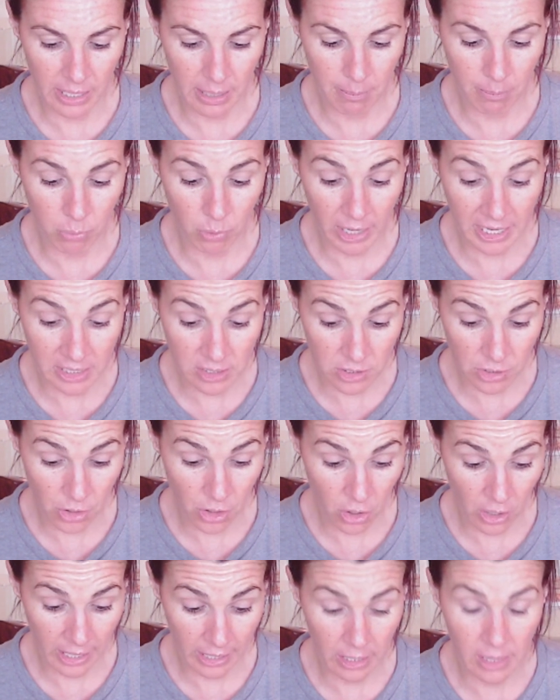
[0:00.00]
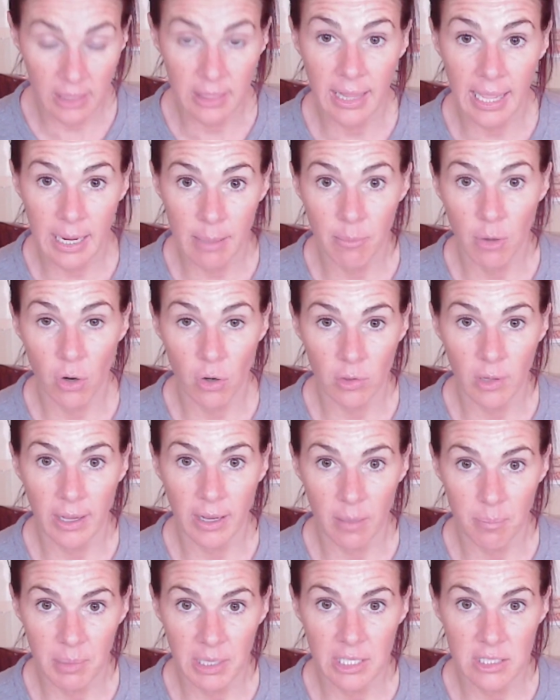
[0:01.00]
embrace her and claim her like
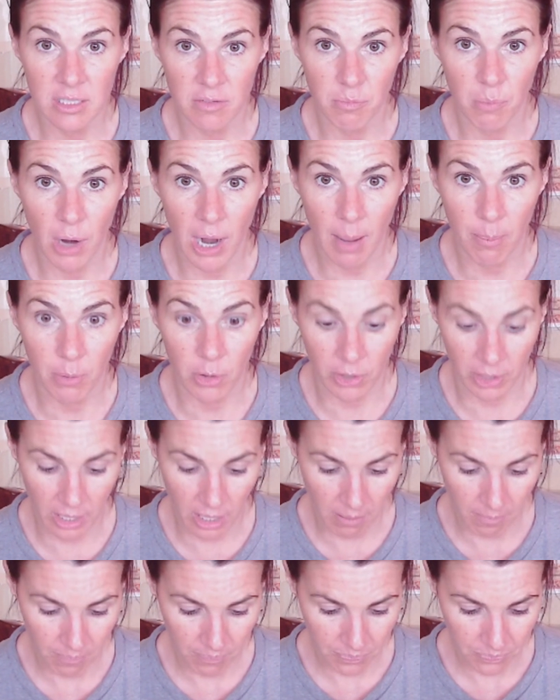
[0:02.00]
a piece of property.